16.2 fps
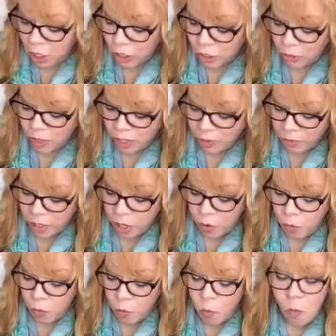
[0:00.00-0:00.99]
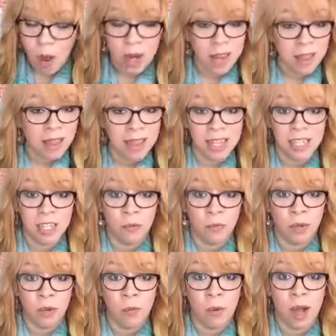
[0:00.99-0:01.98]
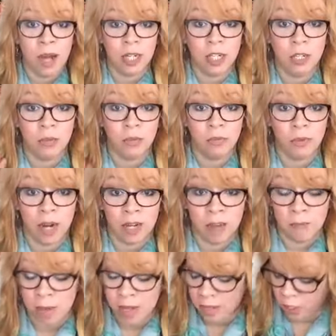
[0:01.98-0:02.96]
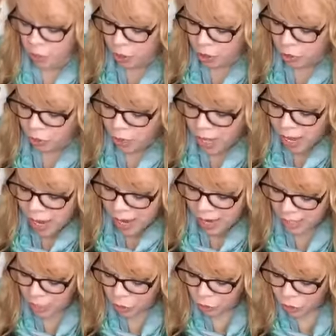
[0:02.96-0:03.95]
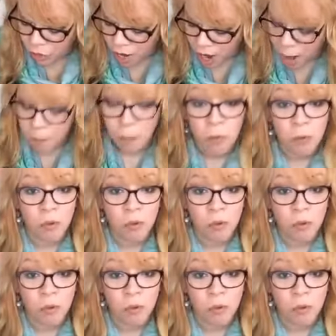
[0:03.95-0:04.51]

So here we go. One of the things that we want to recommend that you do is that you not